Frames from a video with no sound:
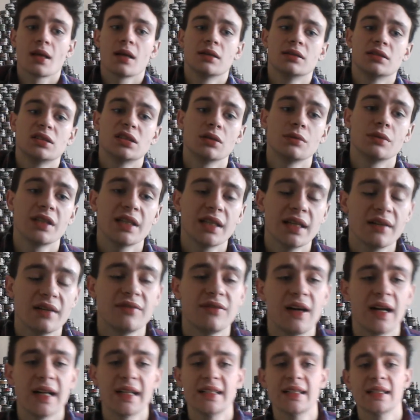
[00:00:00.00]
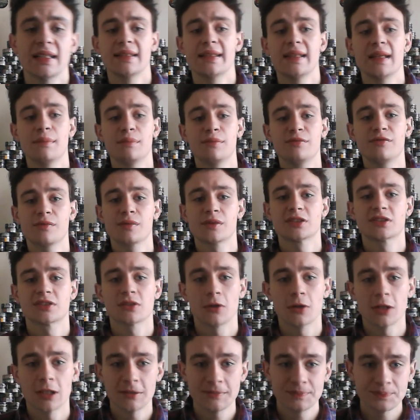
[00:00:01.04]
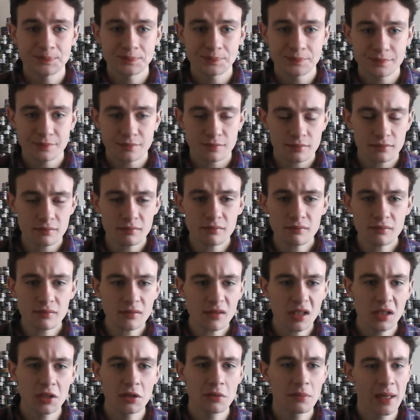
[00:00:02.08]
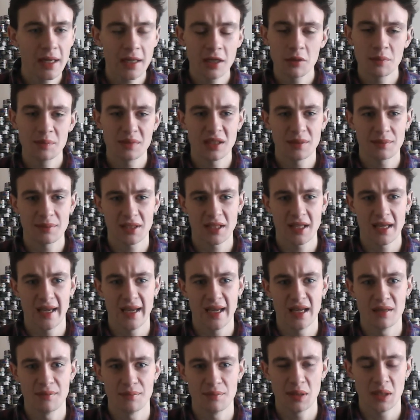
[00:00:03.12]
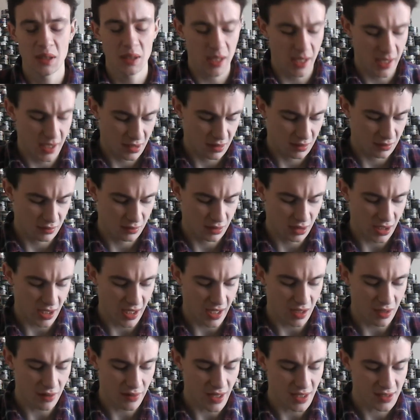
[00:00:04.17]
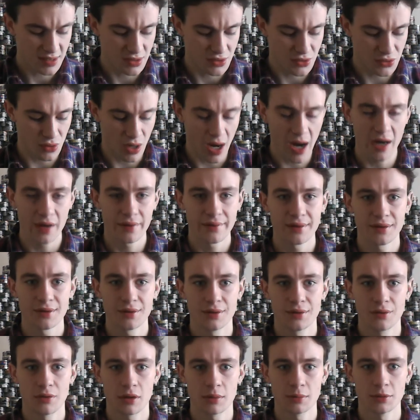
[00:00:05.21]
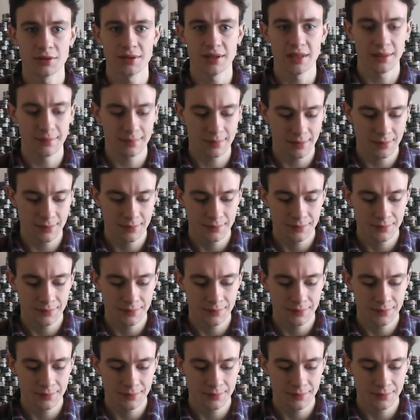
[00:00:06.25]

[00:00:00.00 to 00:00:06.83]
So when you get a fine cut dip from the store, you might open up the can and be like, the hell, that's drier than normal dip.